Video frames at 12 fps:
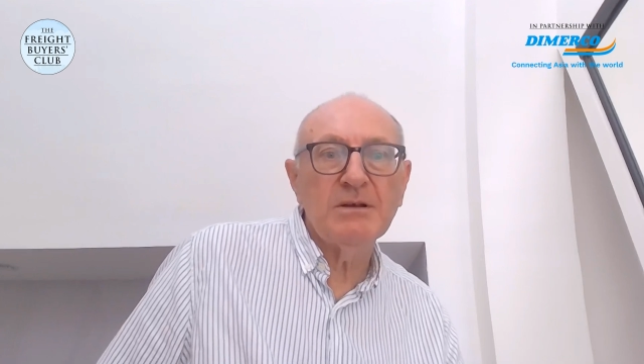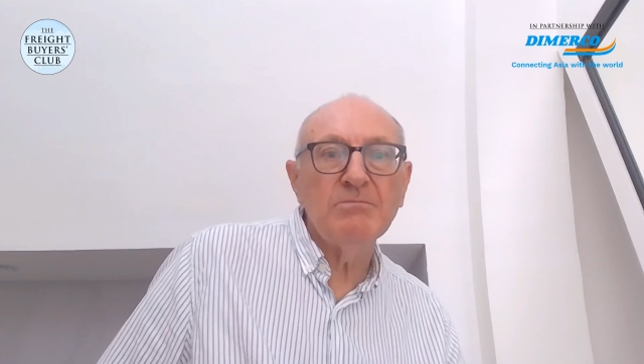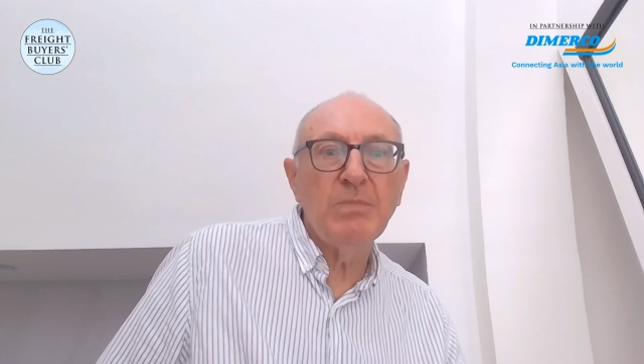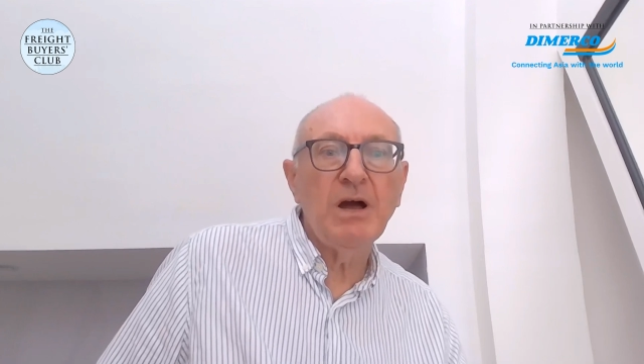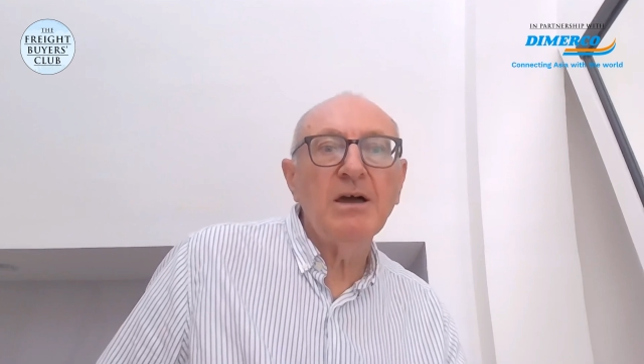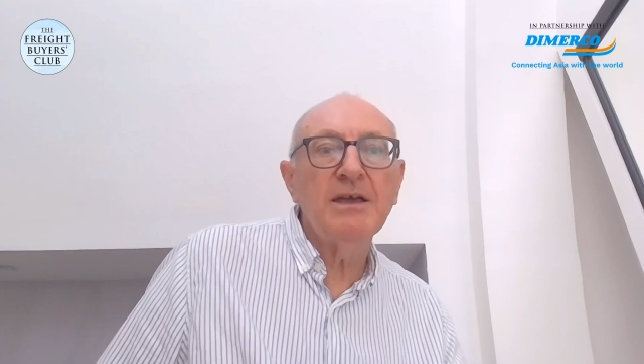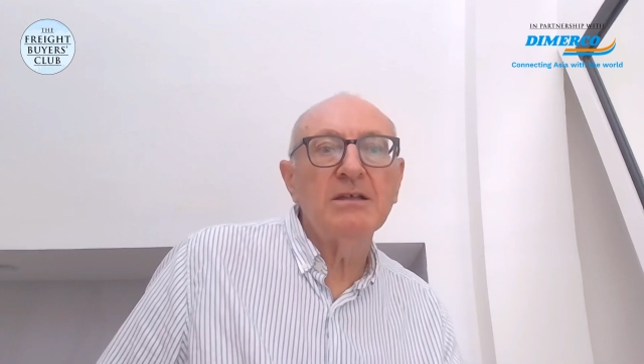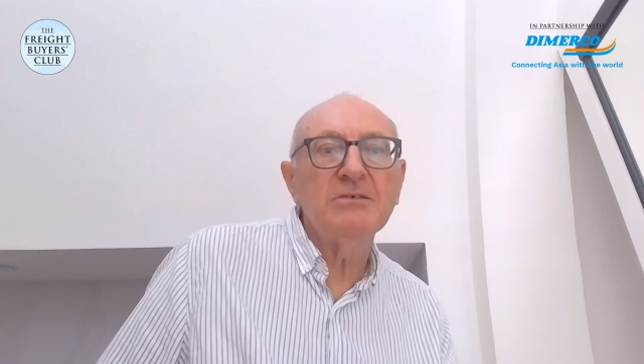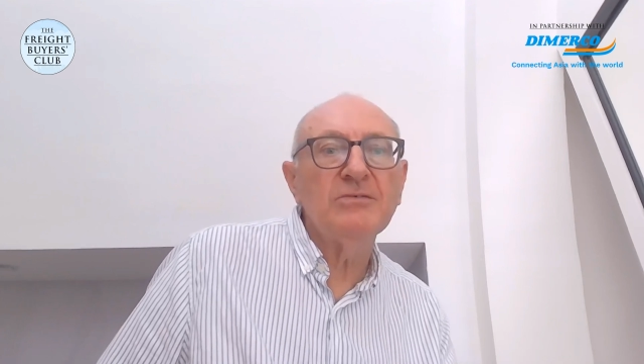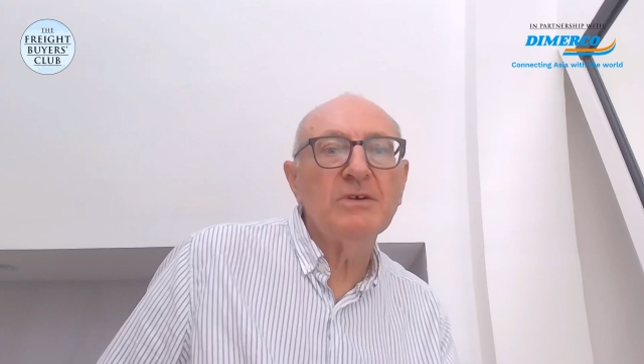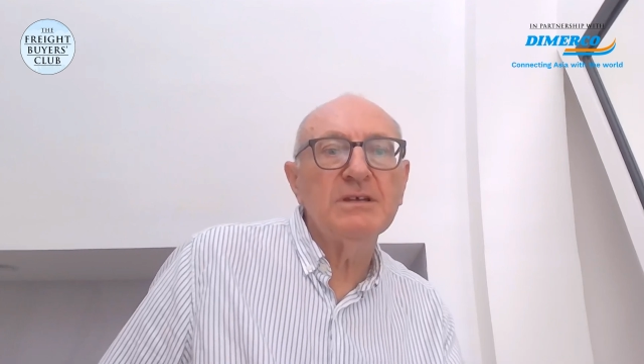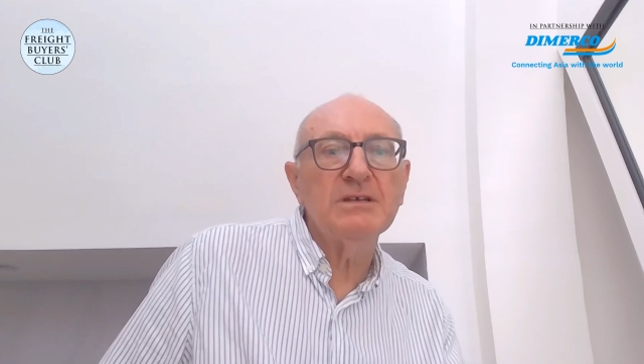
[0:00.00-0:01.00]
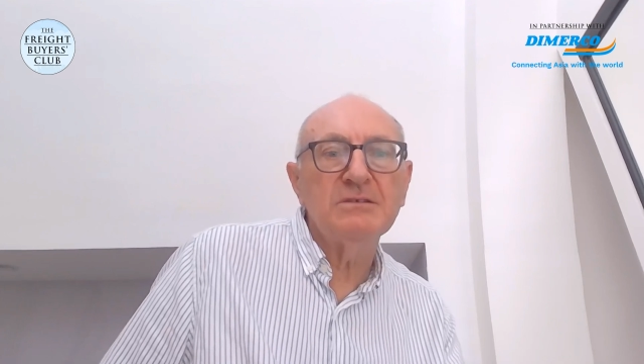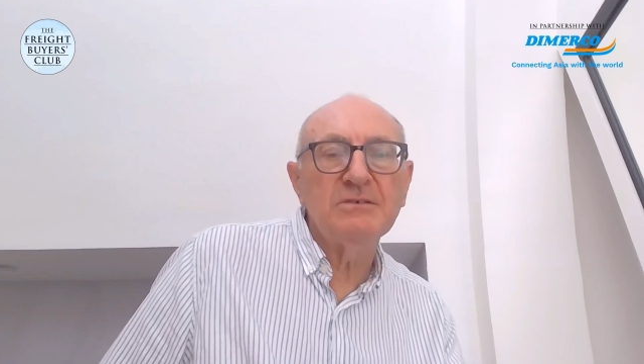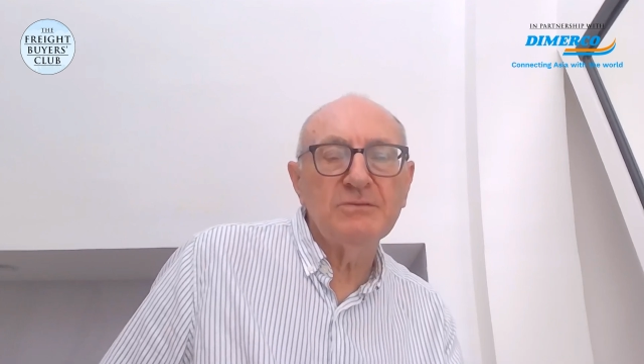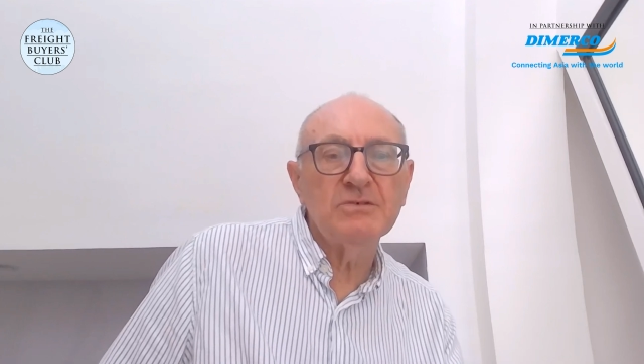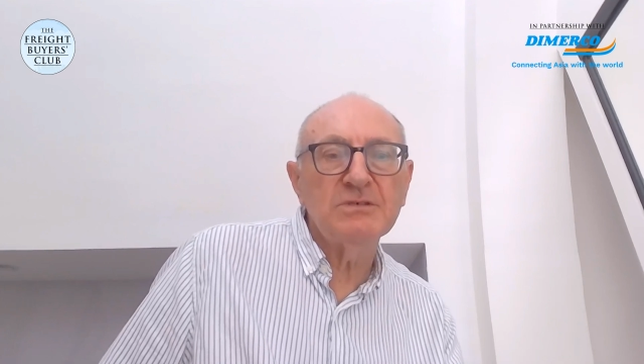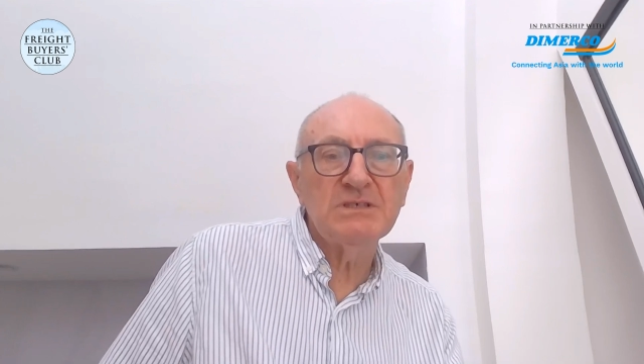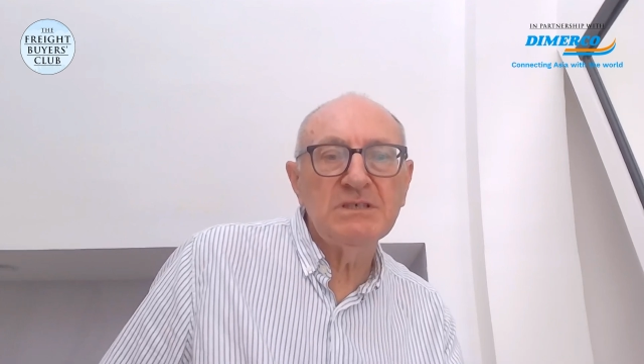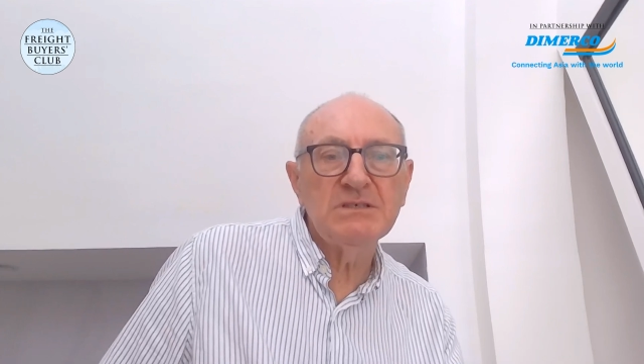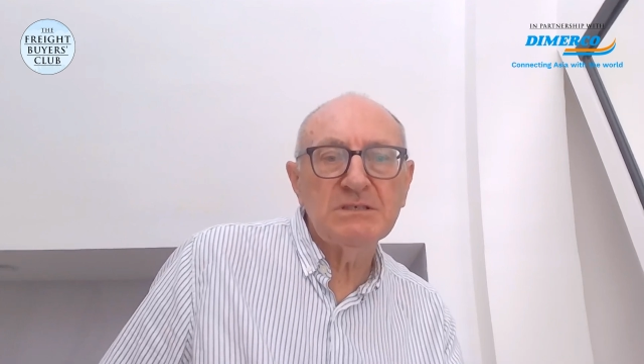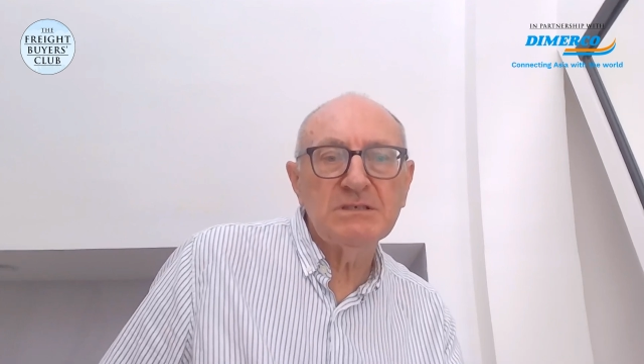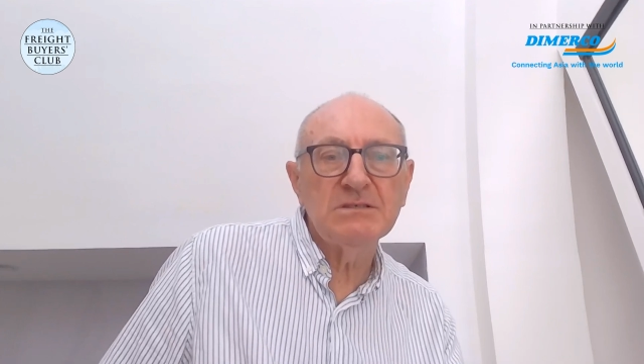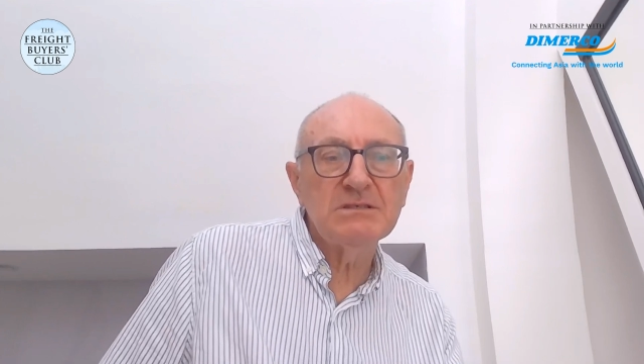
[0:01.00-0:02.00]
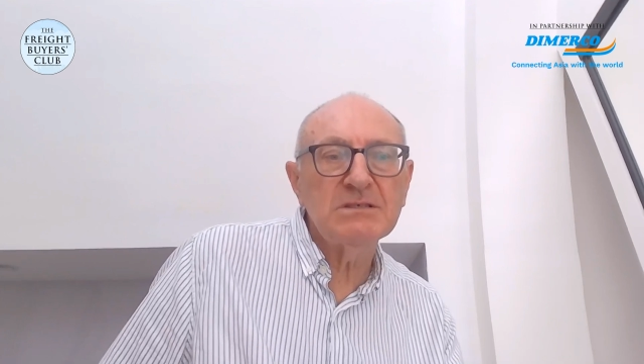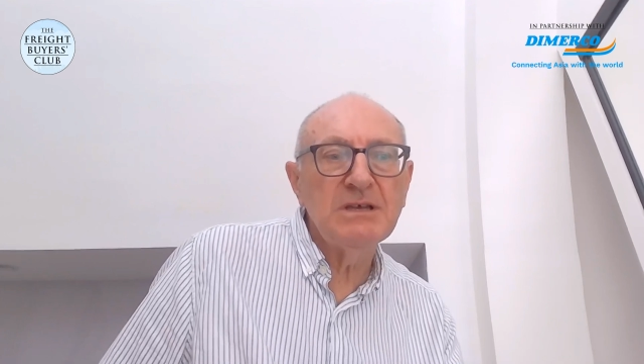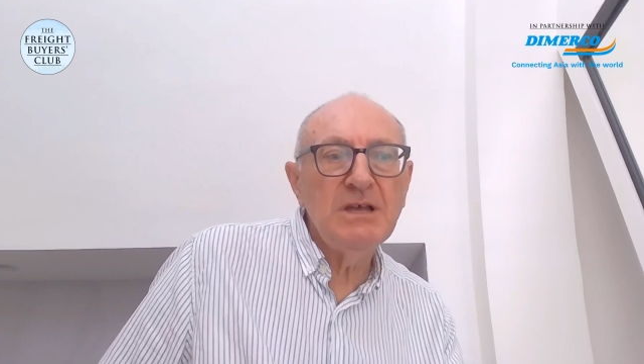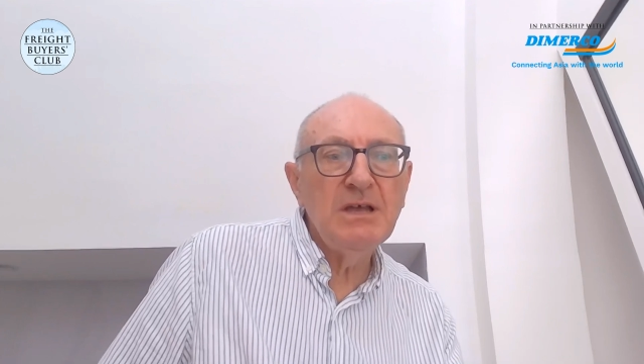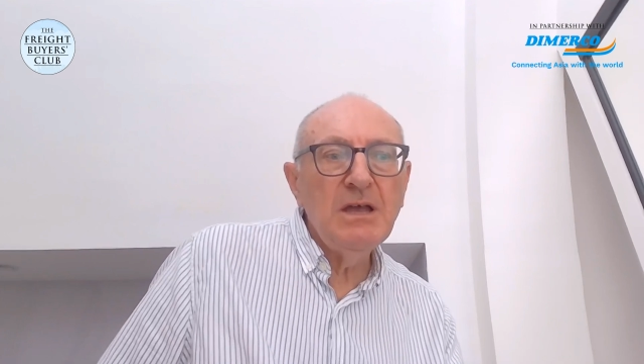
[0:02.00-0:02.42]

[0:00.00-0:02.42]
I'm buying the freight in the first instance.